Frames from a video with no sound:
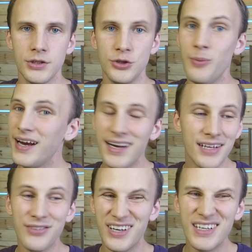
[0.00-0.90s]
You may not
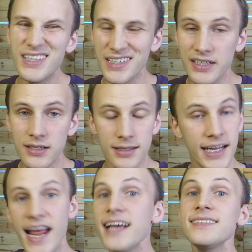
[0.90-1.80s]
even need
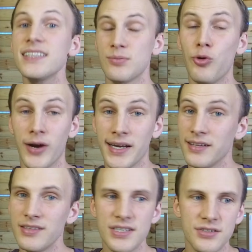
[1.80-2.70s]
an access point
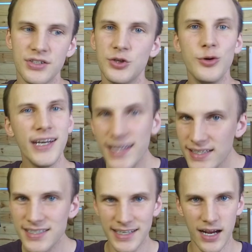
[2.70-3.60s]
unless you
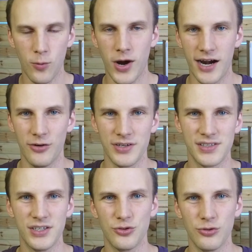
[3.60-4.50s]
need to get
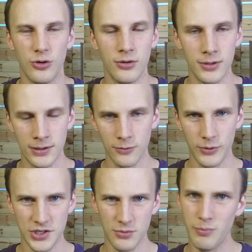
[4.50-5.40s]
wireless control,
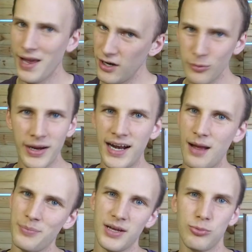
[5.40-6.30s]
which may or may
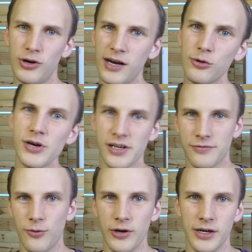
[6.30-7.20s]
not be a priority
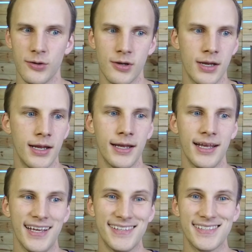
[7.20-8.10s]
for you.
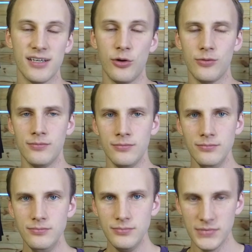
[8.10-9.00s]
And so,
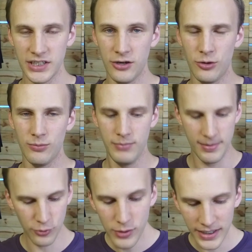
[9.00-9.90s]
you know, my
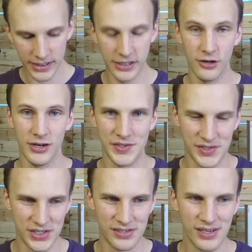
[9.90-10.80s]
point here
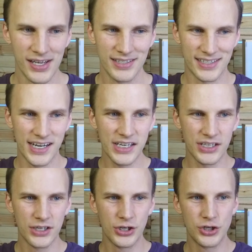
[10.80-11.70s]
is just to kind
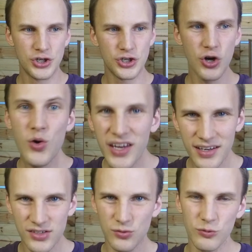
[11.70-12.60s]
of
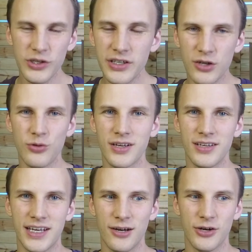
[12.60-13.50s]
showcase really
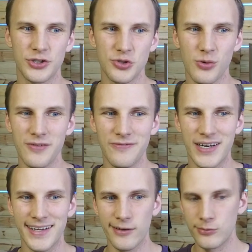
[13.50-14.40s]
quickly here in a short
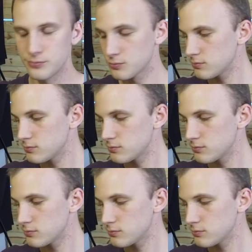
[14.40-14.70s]
video